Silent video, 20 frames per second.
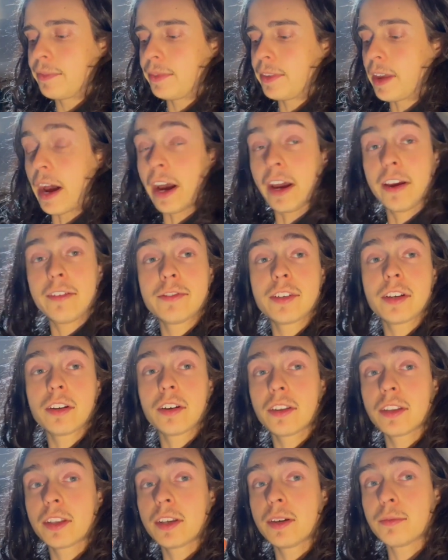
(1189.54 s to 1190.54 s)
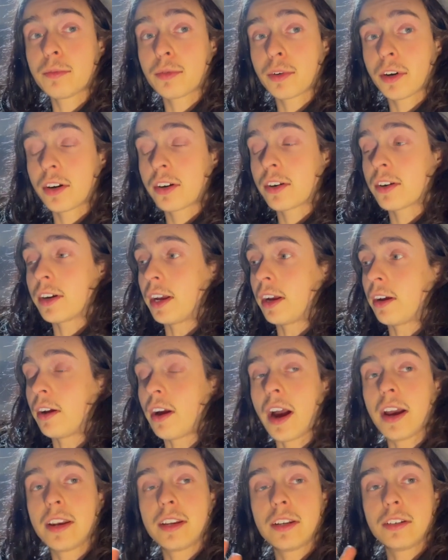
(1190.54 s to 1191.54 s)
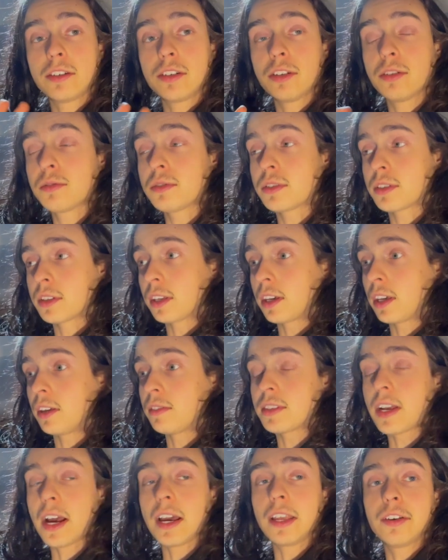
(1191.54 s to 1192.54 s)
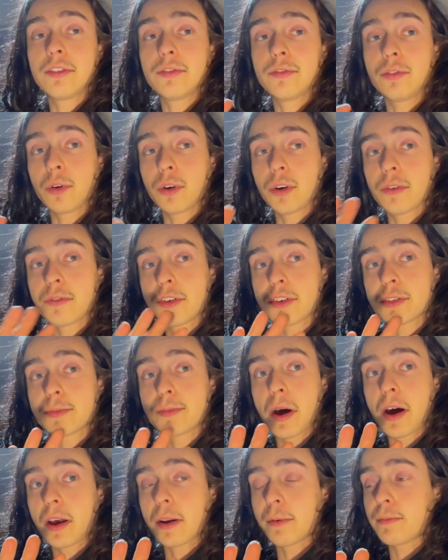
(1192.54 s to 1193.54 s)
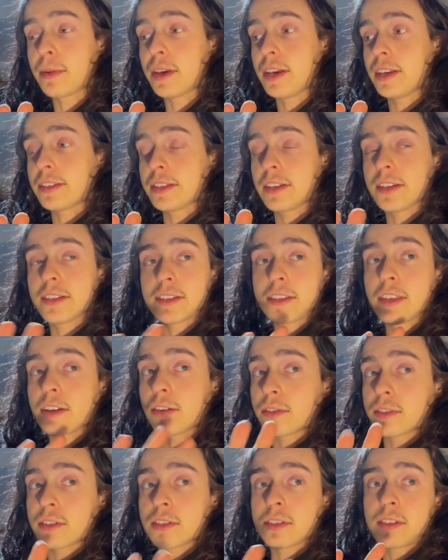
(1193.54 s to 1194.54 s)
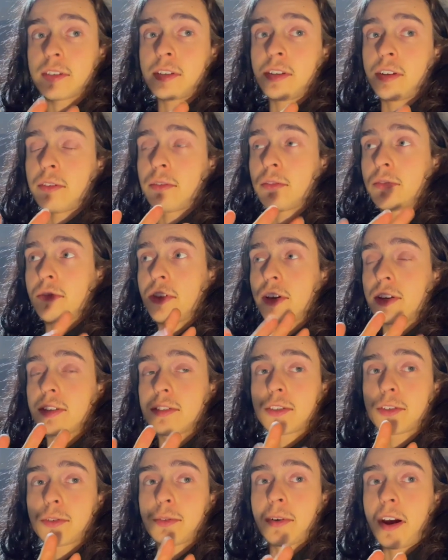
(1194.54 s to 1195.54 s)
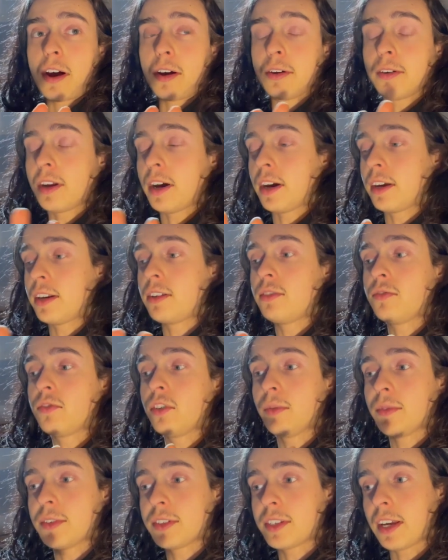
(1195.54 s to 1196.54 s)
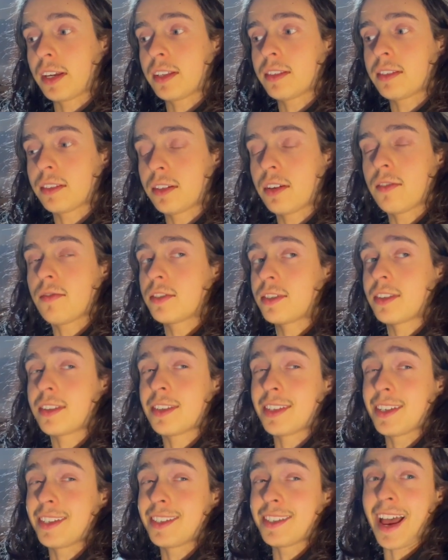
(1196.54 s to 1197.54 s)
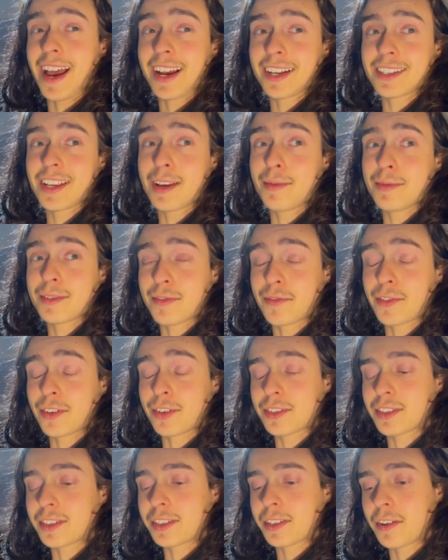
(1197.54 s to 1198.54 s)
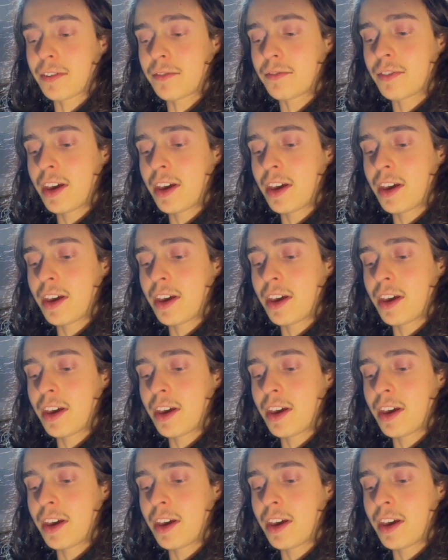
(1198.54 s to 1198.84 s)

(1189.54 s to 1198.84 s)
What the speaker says: I've done all the embroidering. I did 2 sleeves. I did 4 of those bottom pieces. There's, things throughout. I didn't film the second sleeve because it's the exact same as the first sleeve.